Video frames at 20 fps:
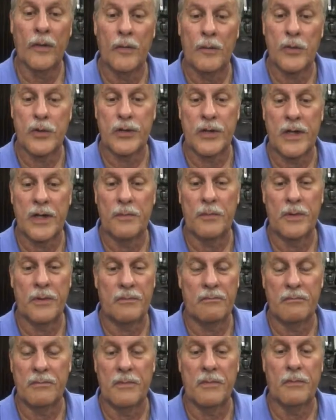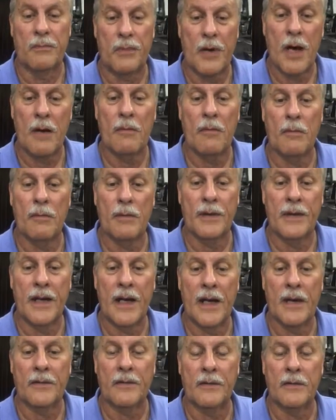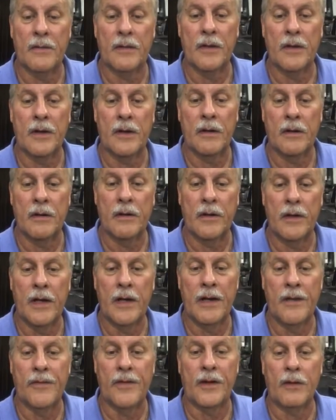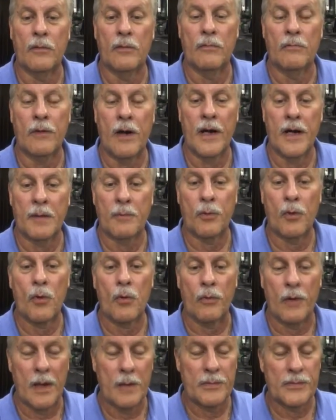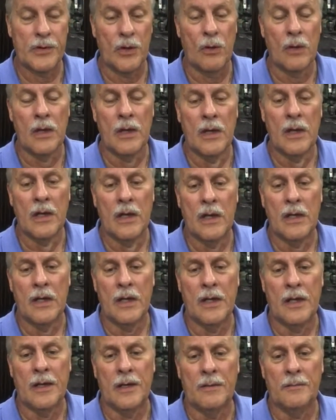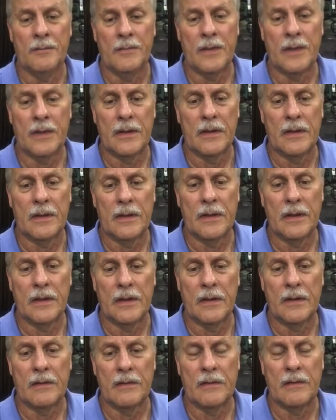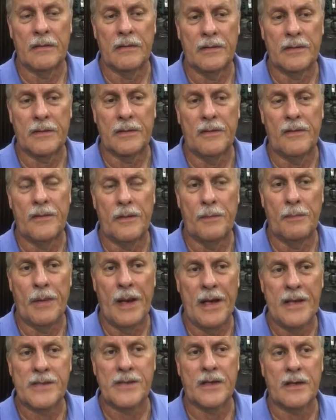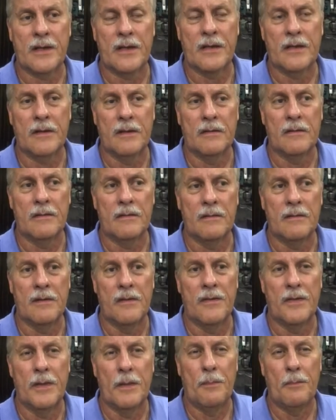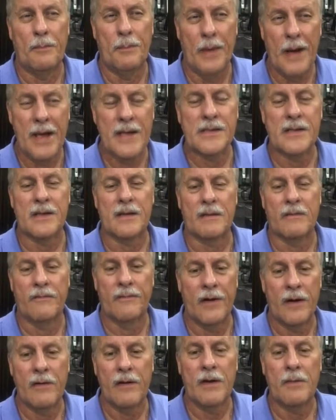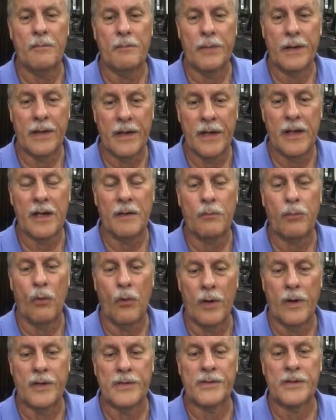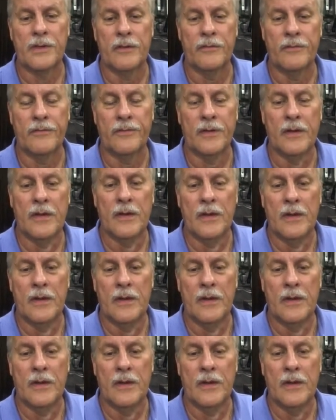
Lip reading: on the machine, but probably not anything writing programs. So the basic very beginning points of